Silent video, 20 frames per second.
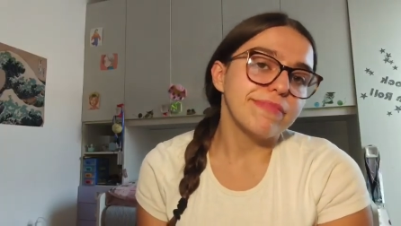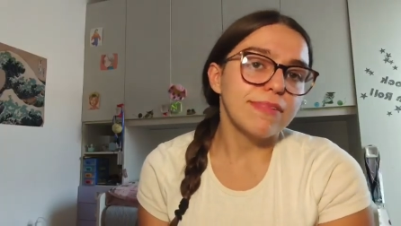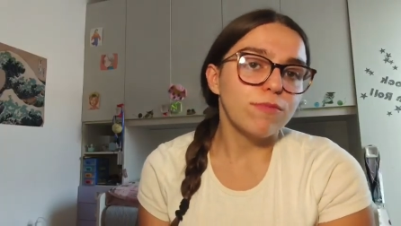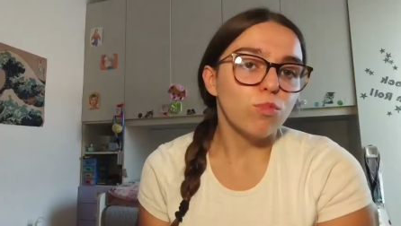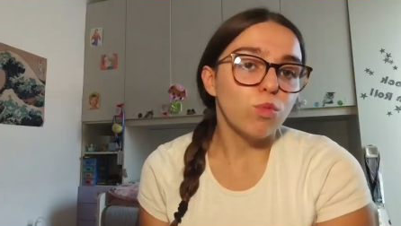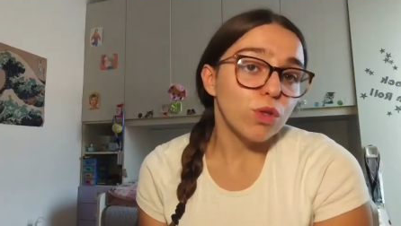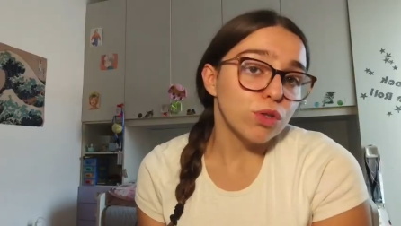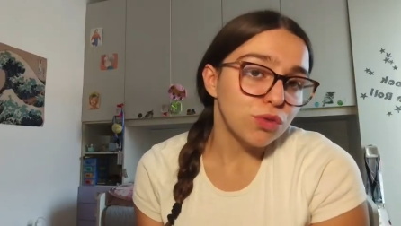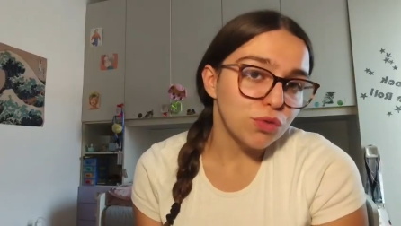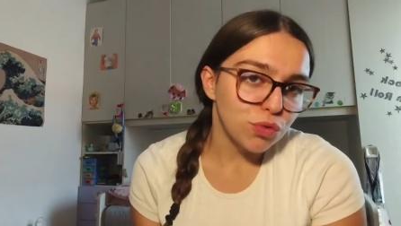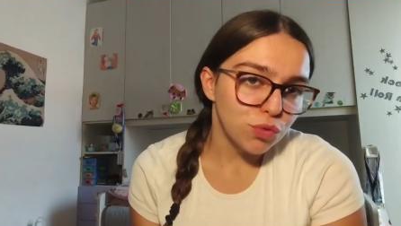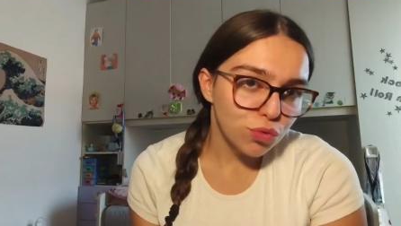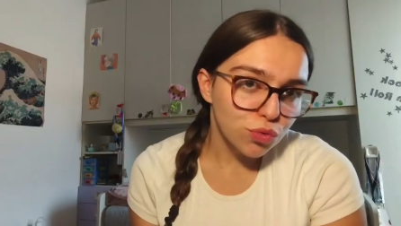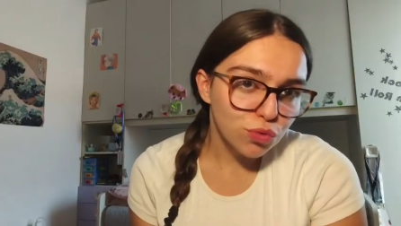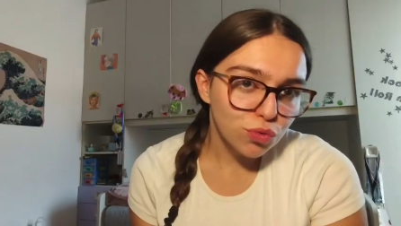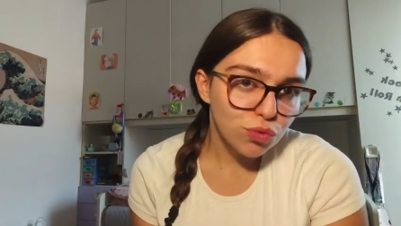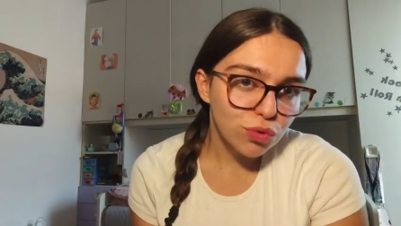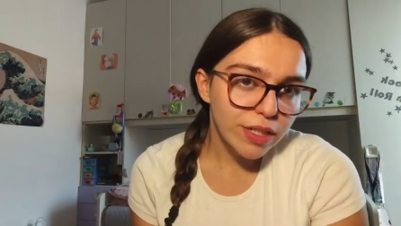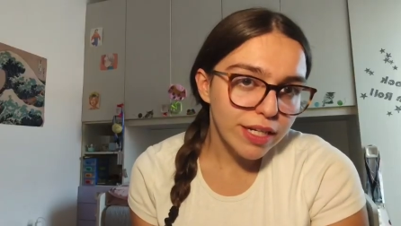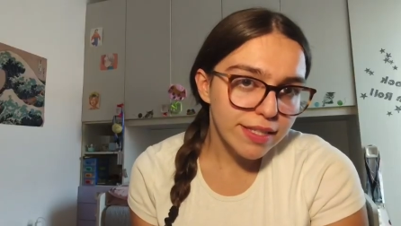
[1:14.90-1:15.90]
what to
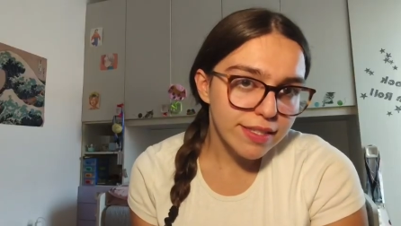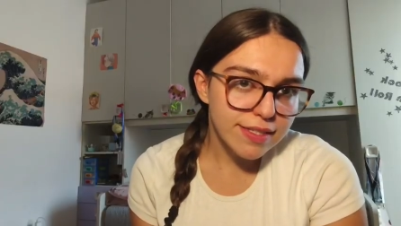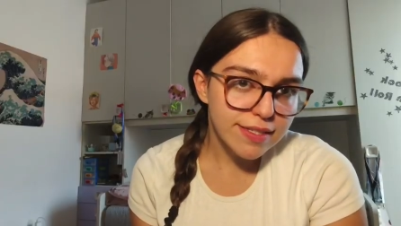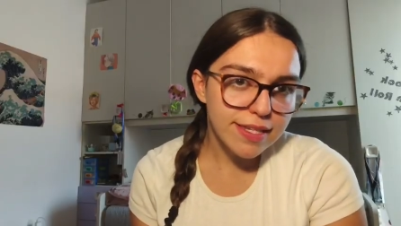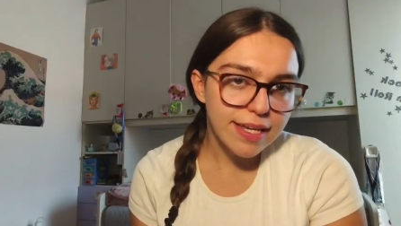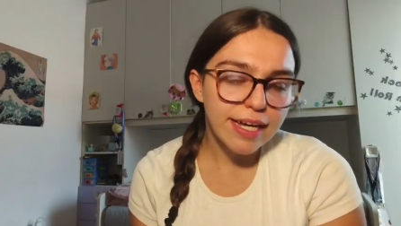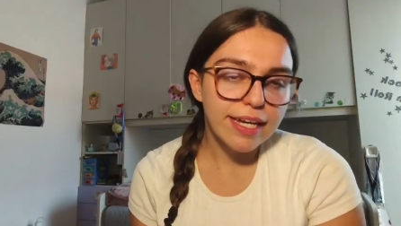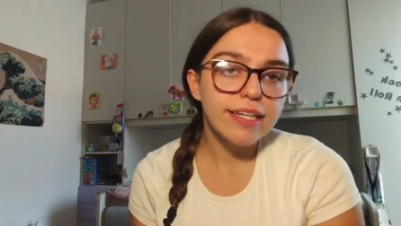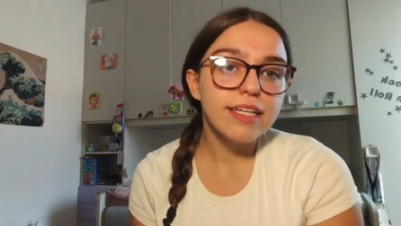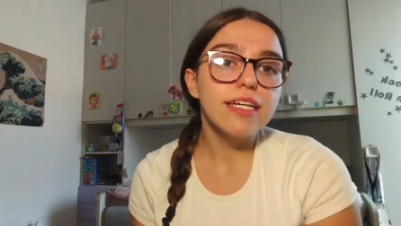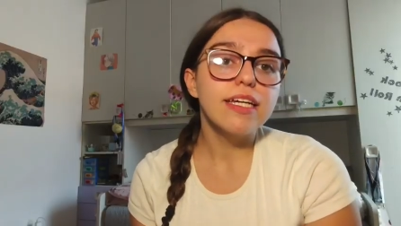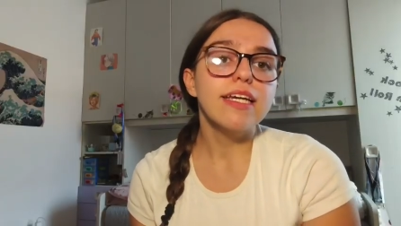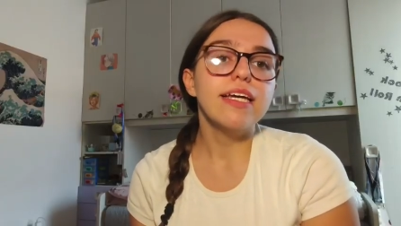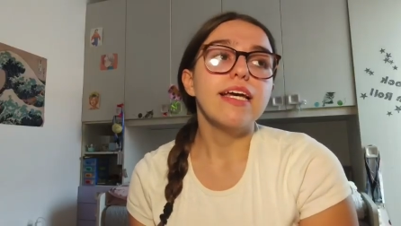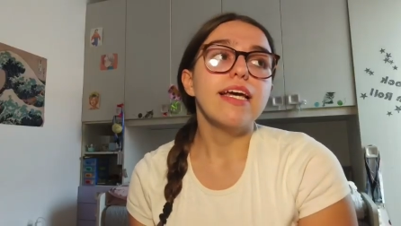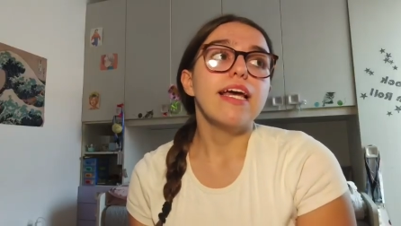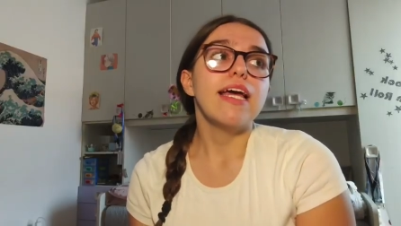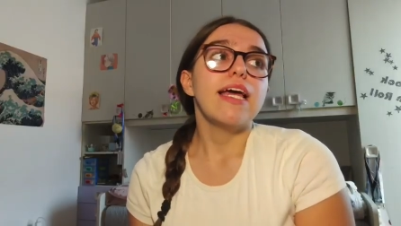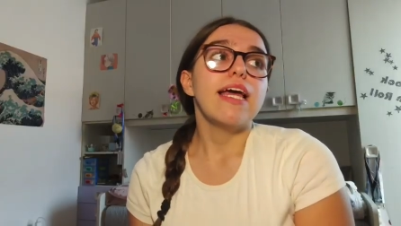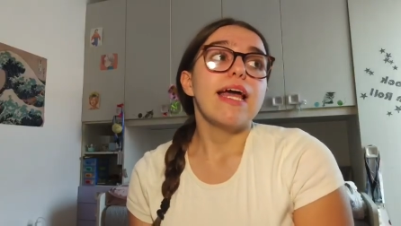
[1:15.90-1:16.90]
do, let's say.
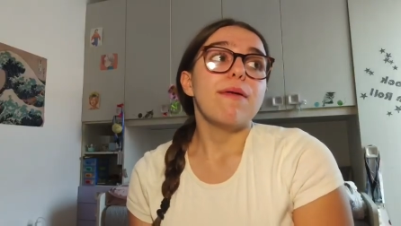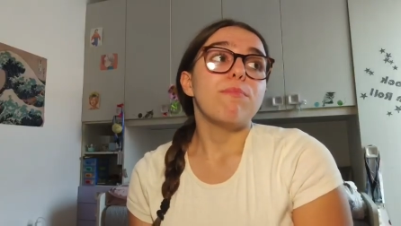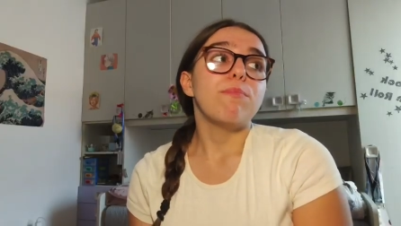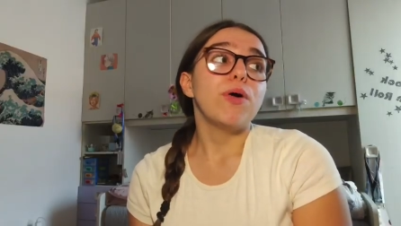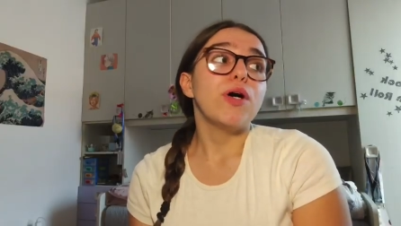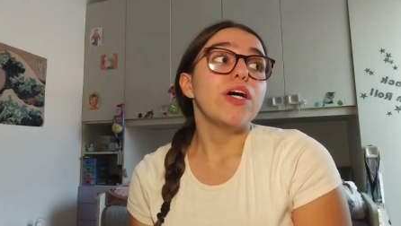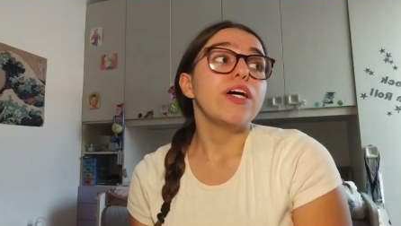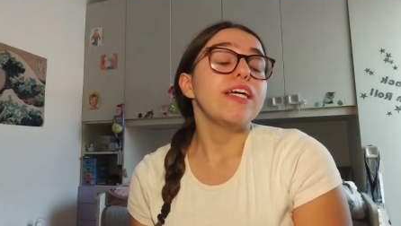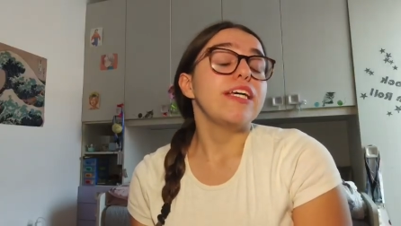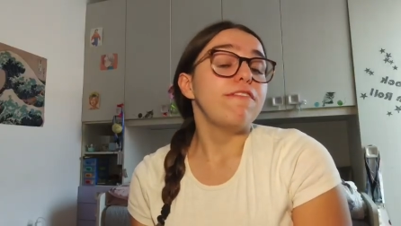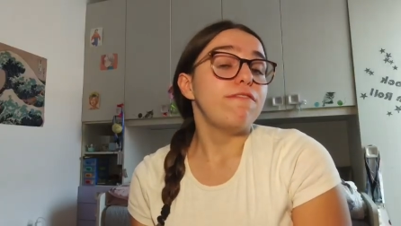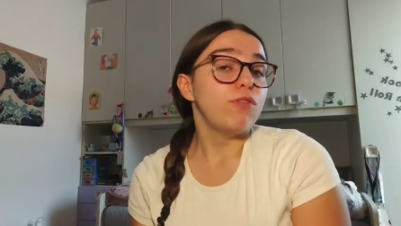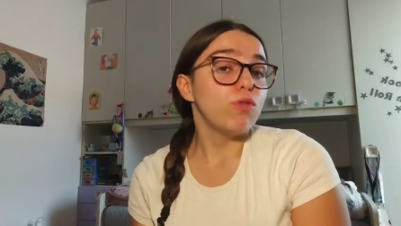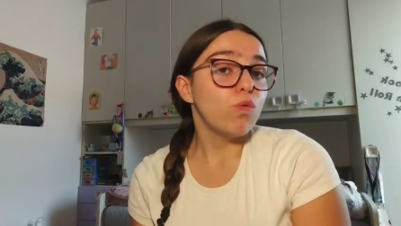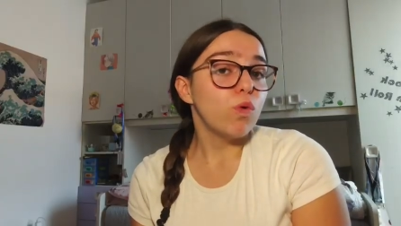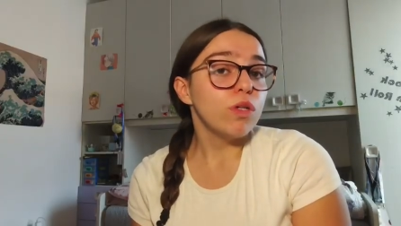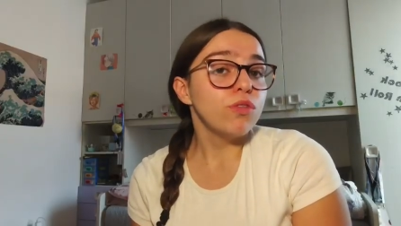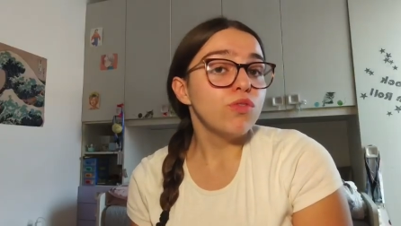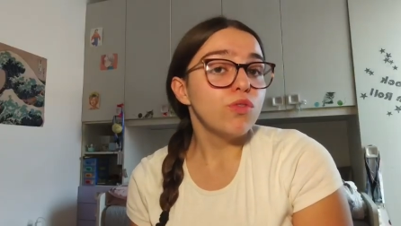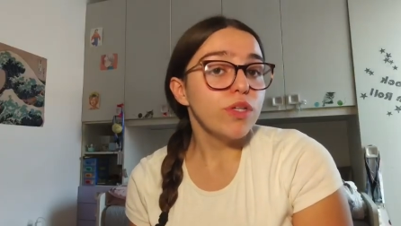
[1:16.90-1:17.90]
But if you
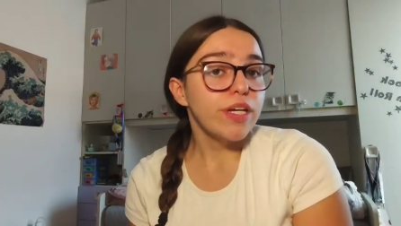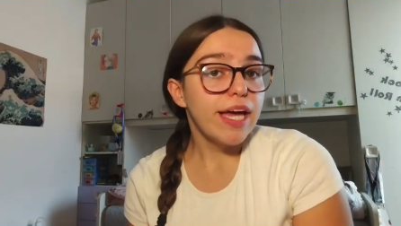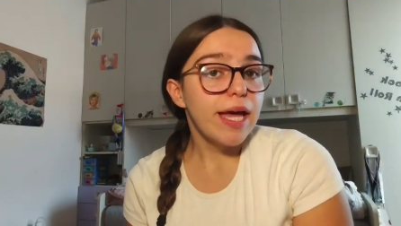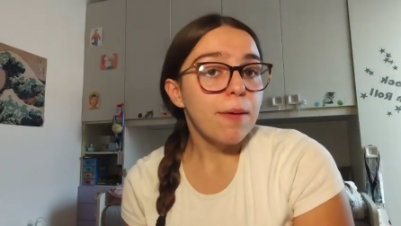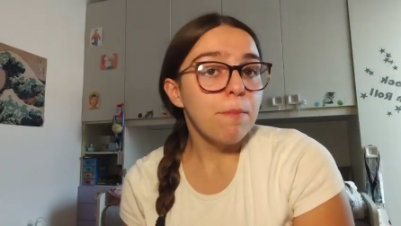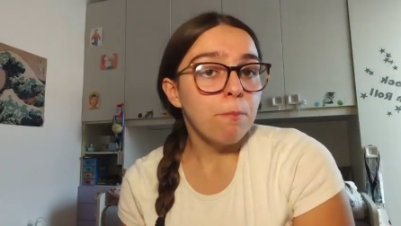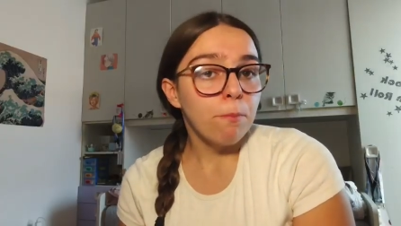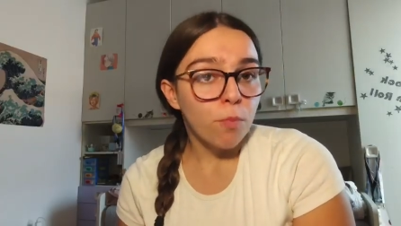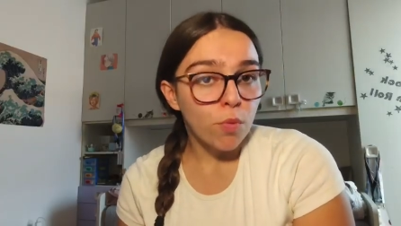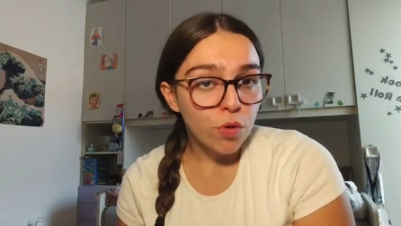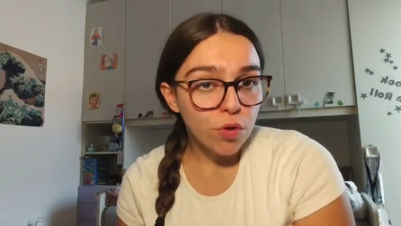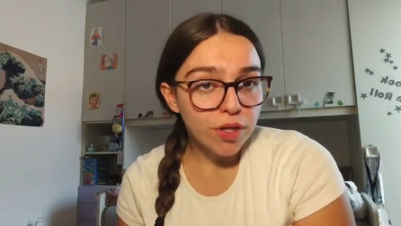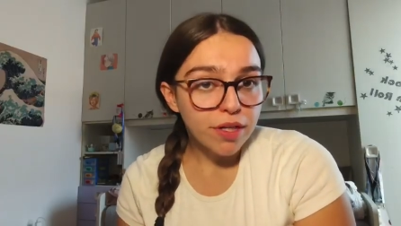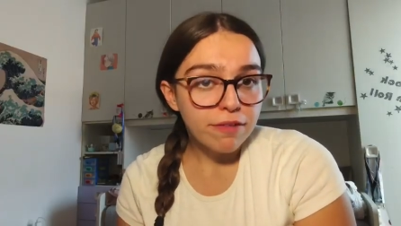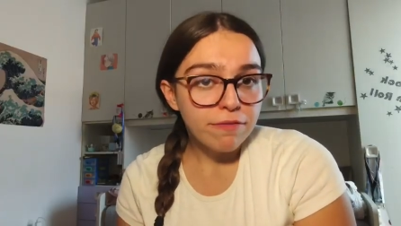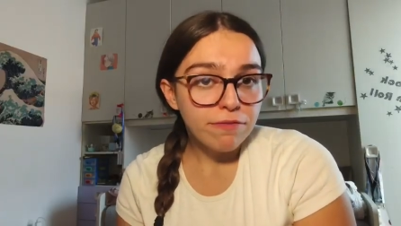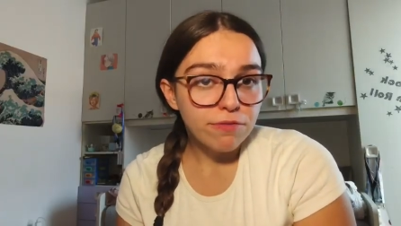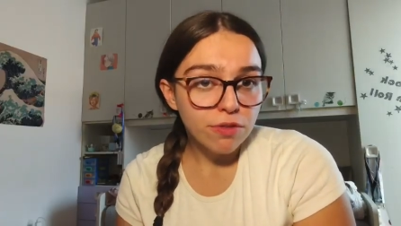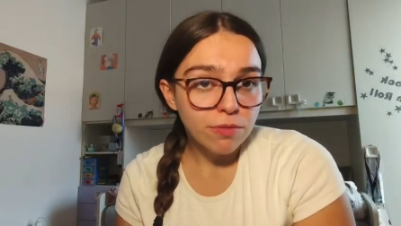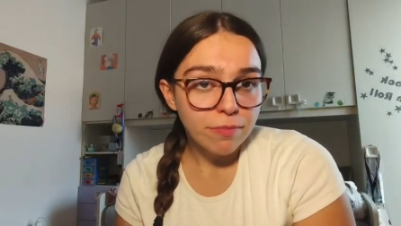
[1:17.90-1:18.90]
want to get more
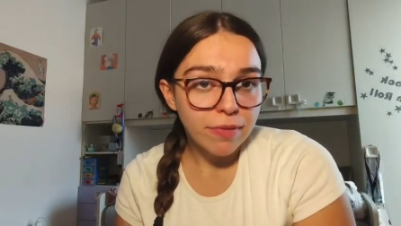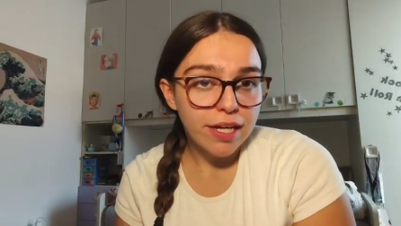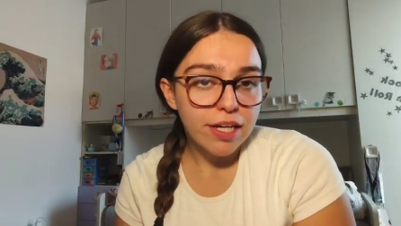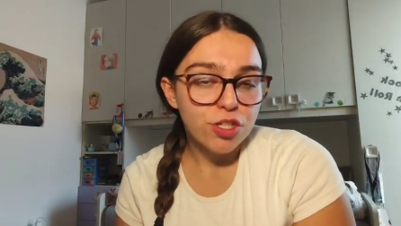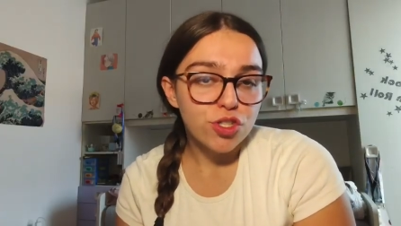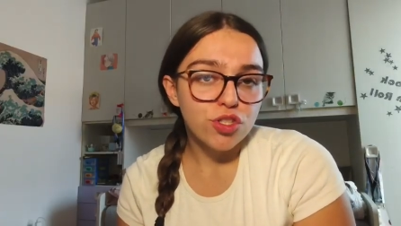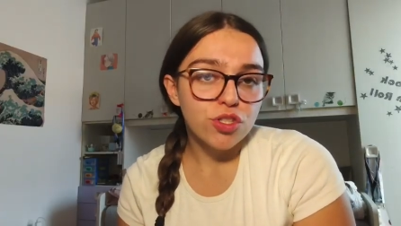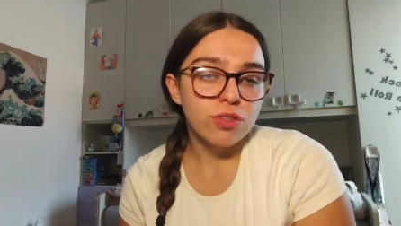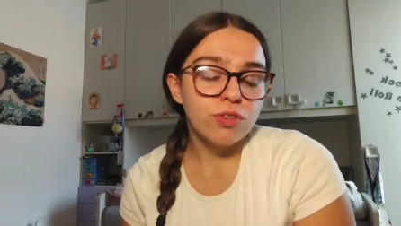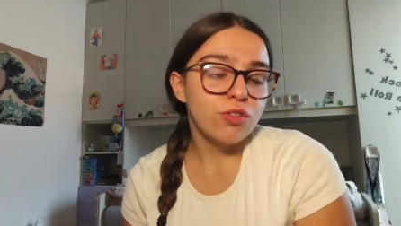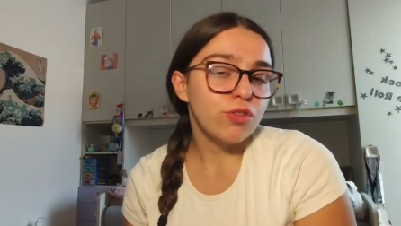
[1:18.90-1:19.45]
information,